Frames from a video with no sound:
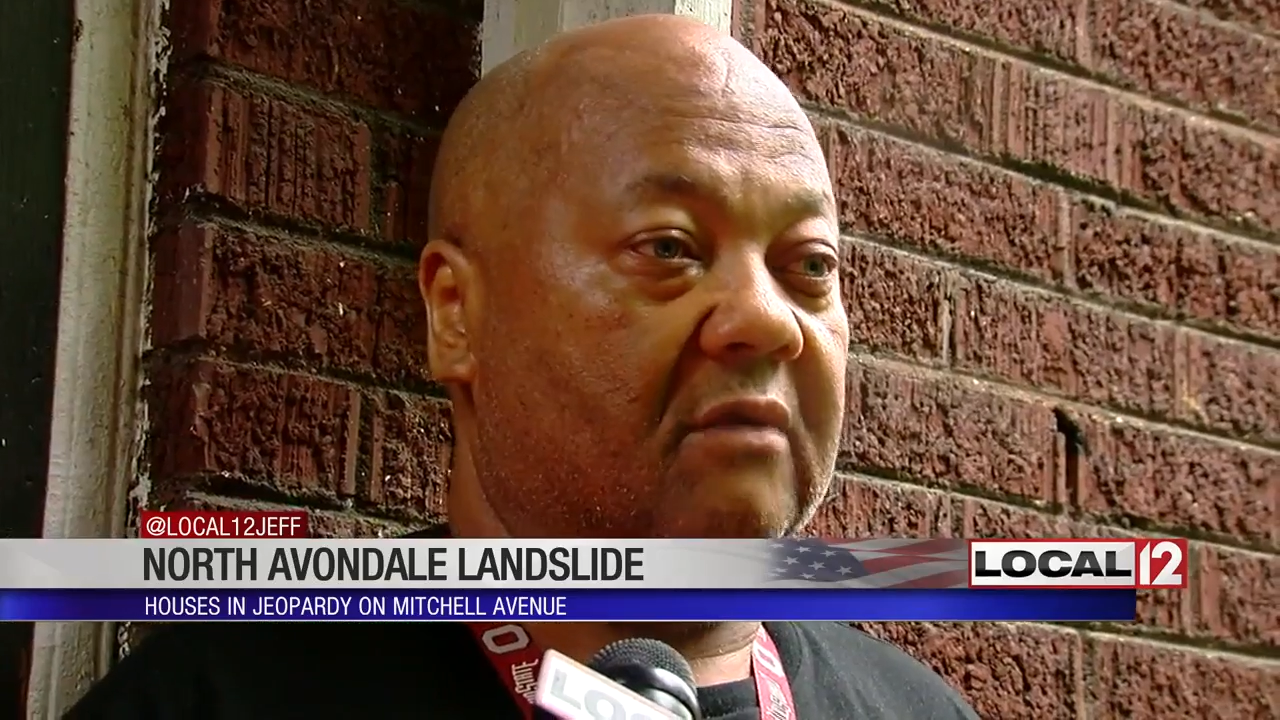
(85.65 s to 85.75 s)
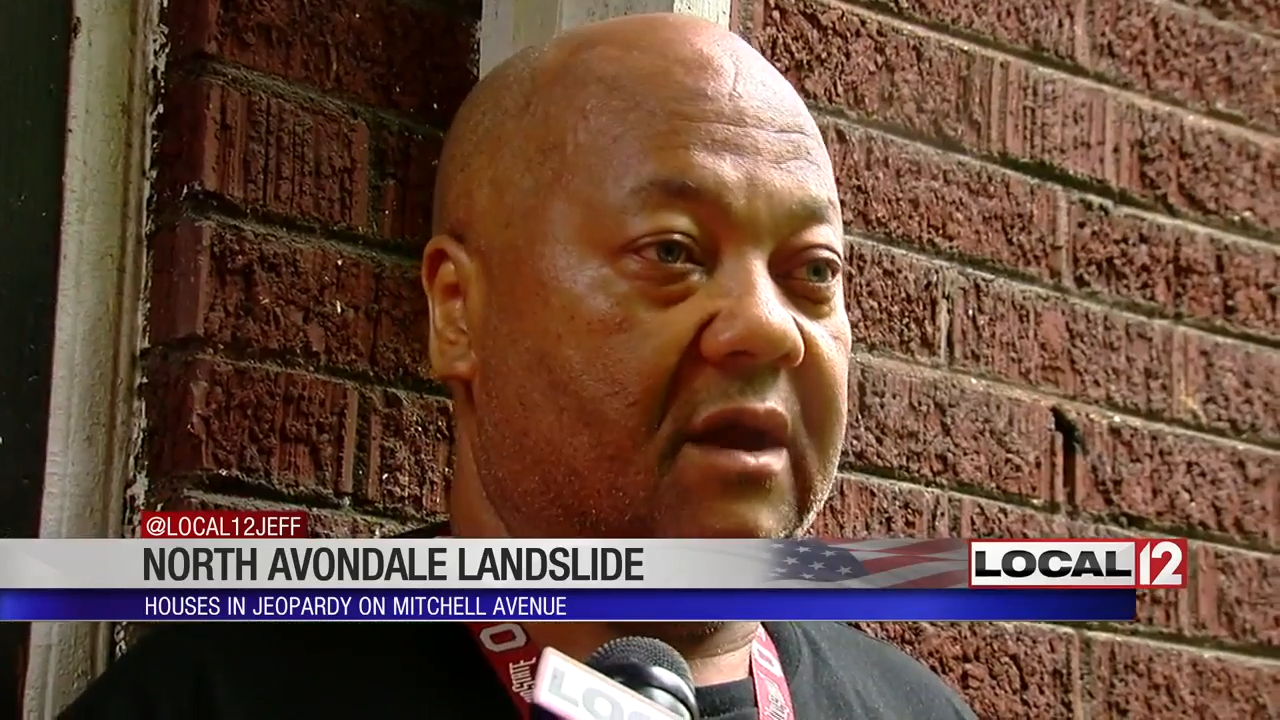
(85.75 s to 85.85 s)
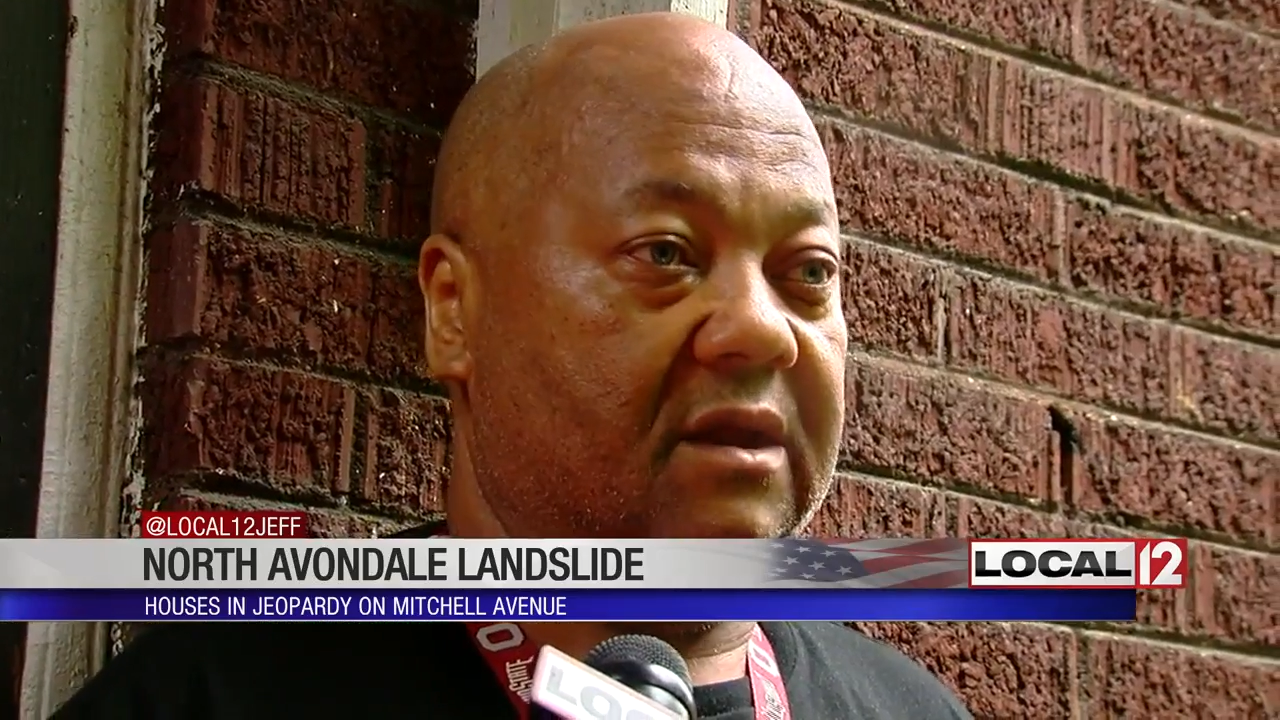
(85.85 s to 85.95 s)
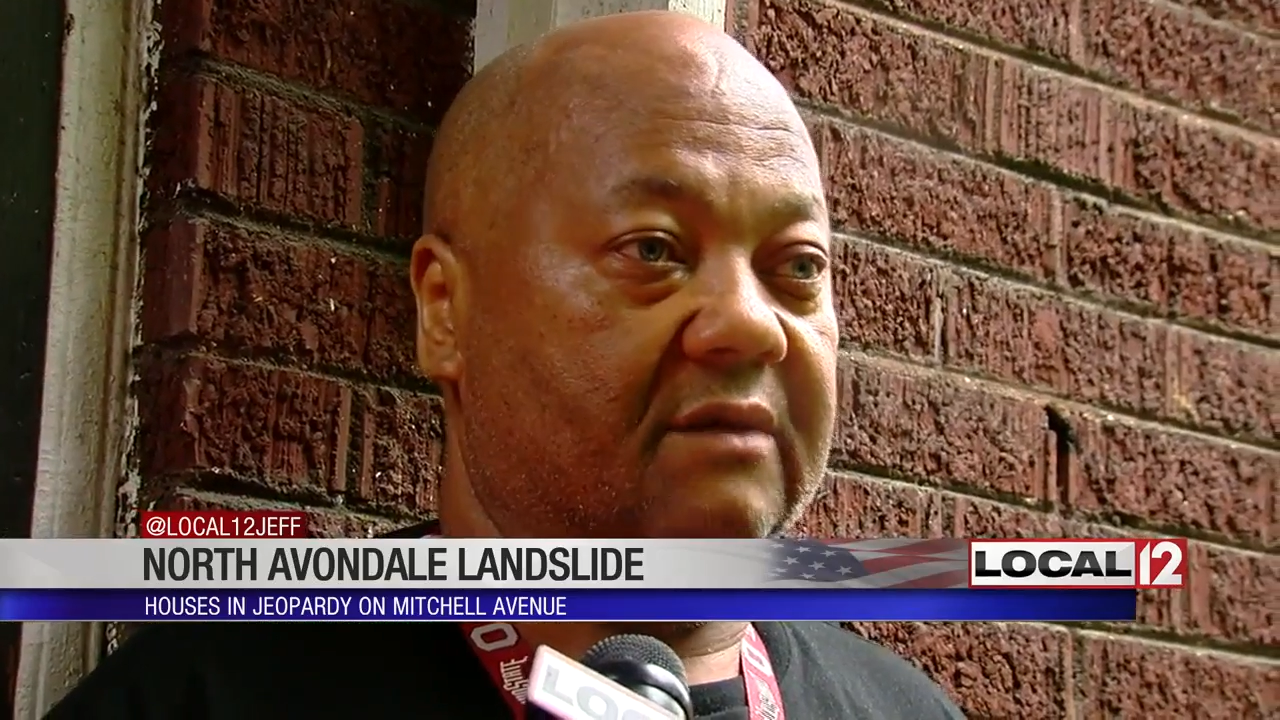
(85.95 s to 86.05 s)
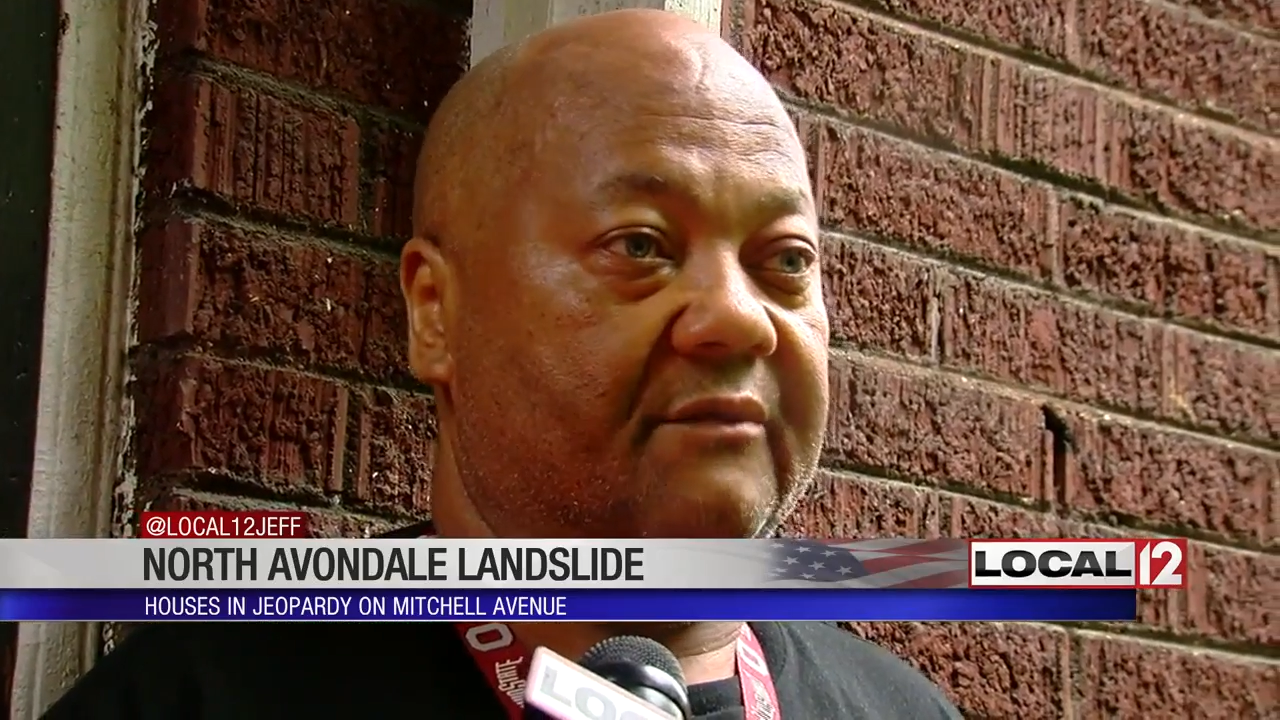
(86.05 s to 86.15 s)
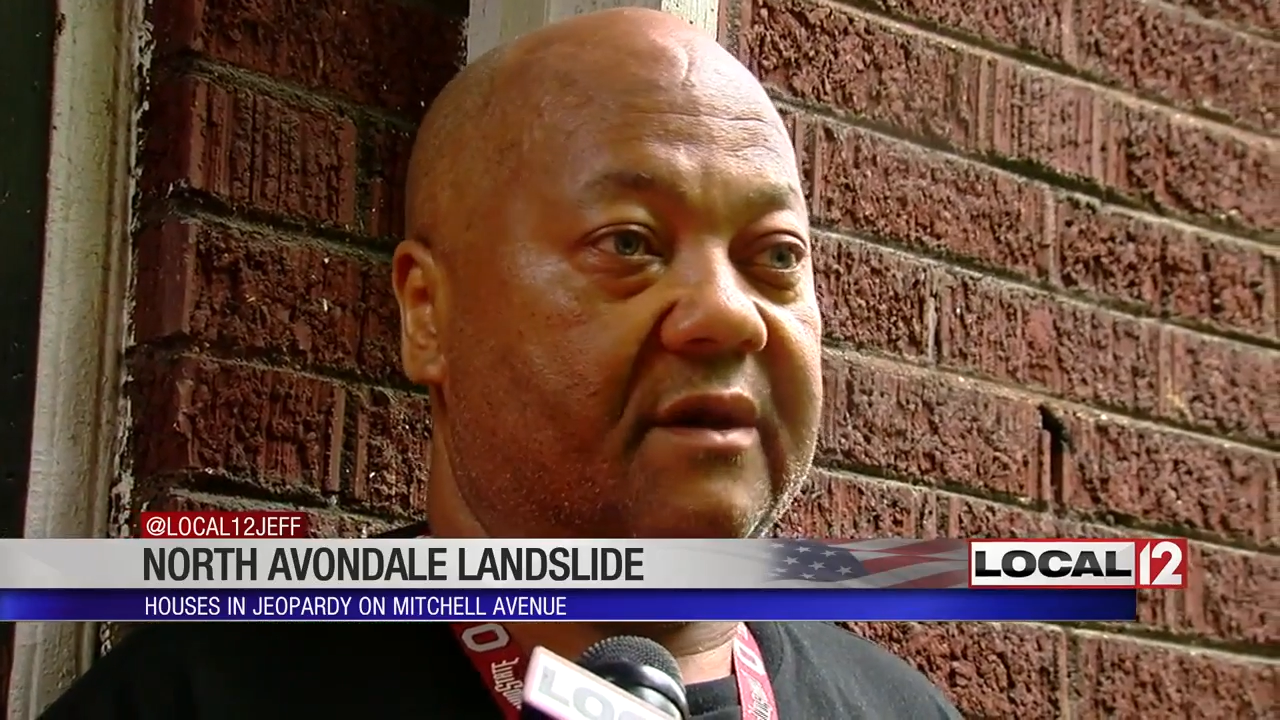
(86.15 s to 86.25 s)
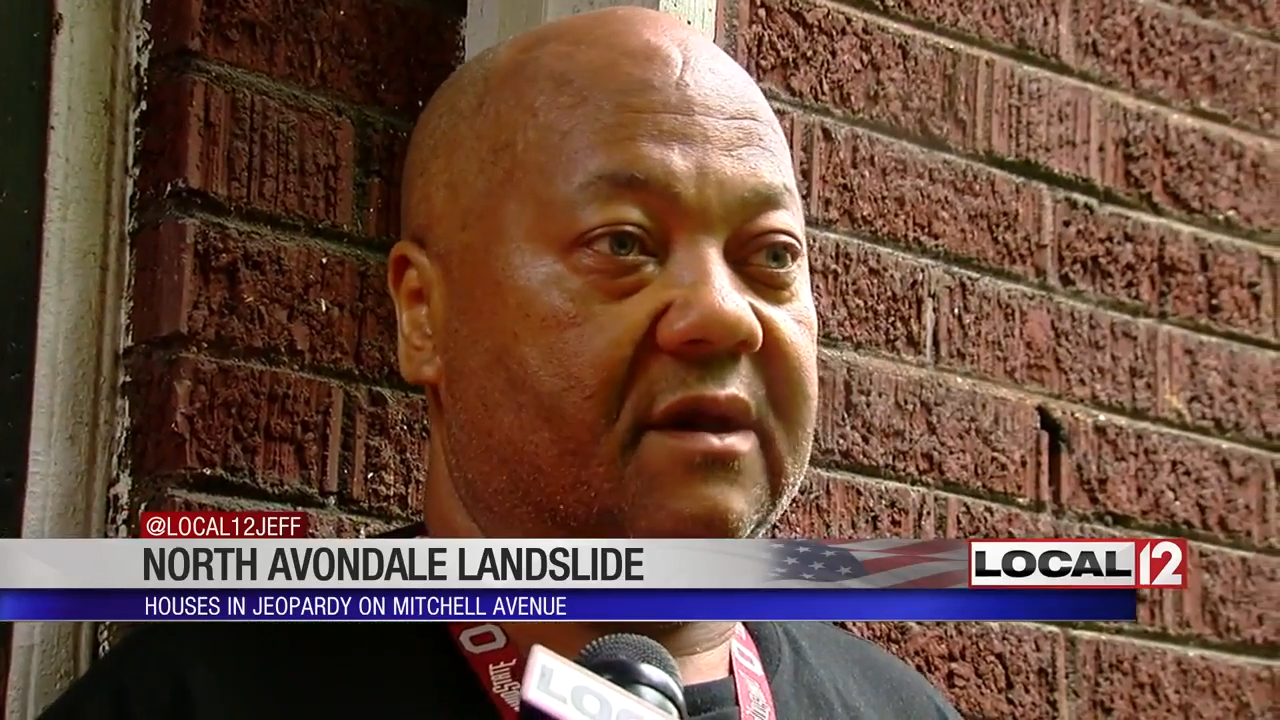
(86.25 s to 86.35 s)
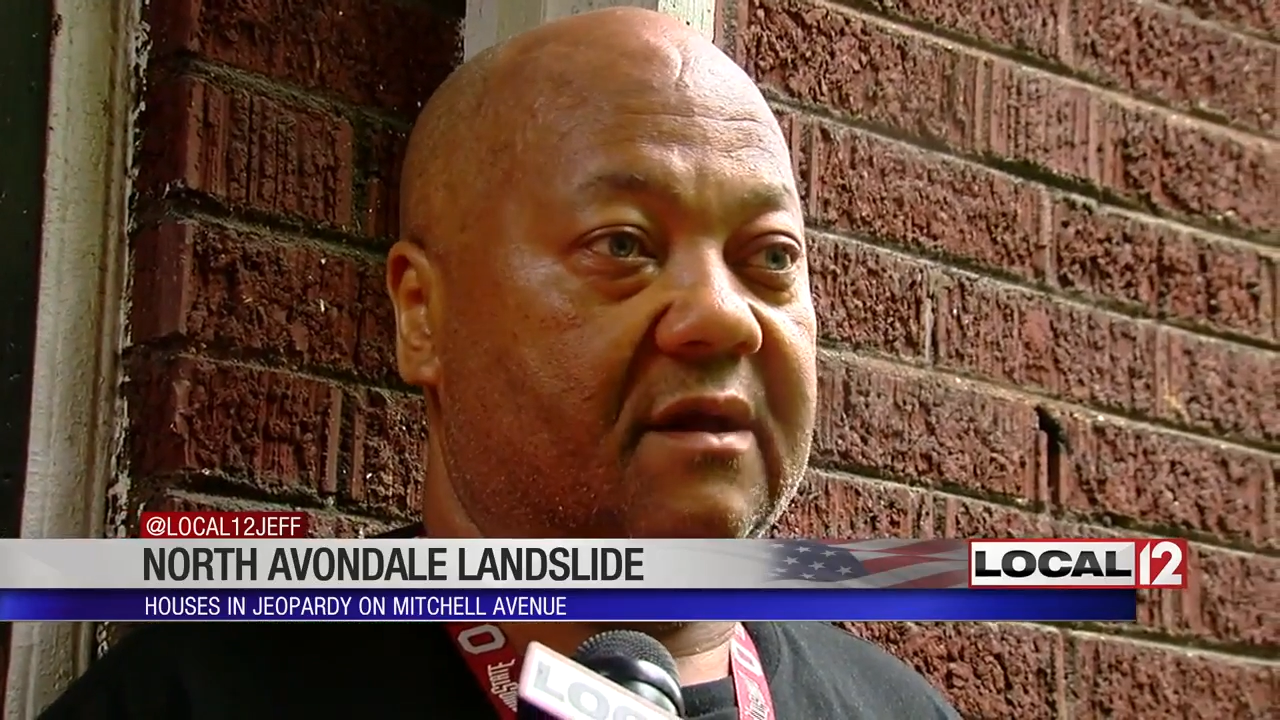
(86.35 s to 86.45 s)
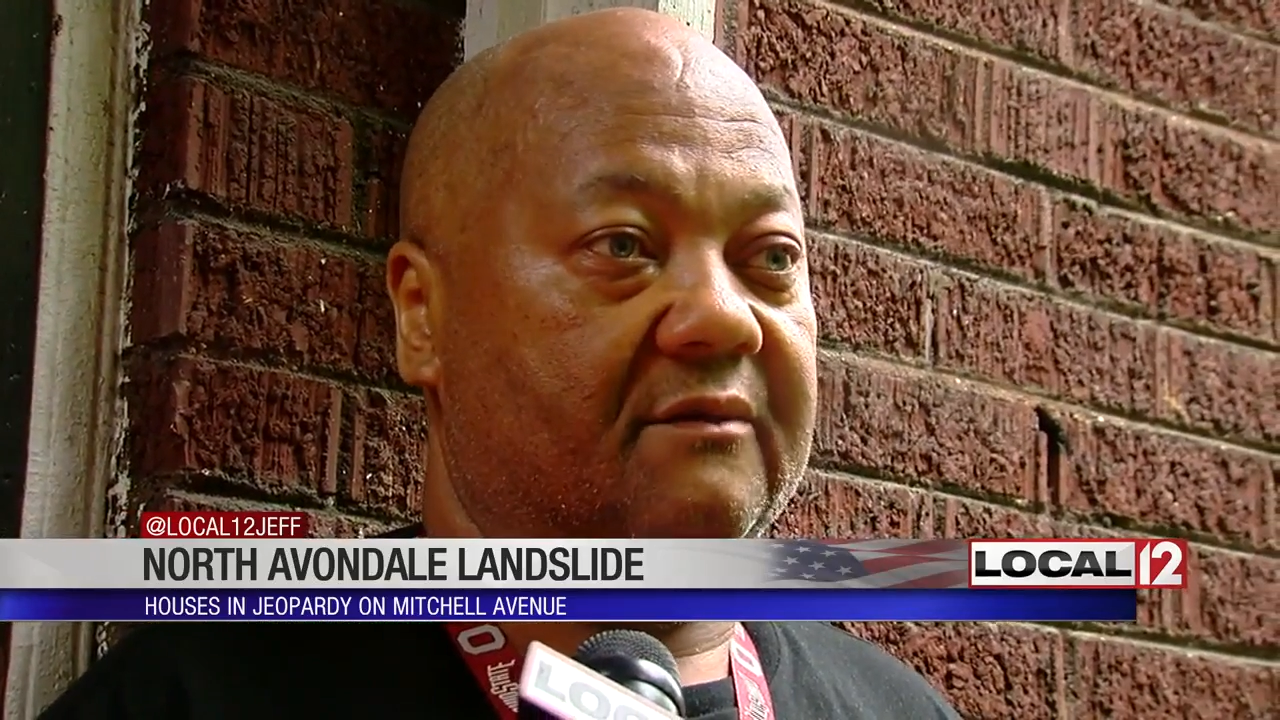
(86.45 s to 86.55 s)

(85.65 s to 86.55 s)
rain that we get,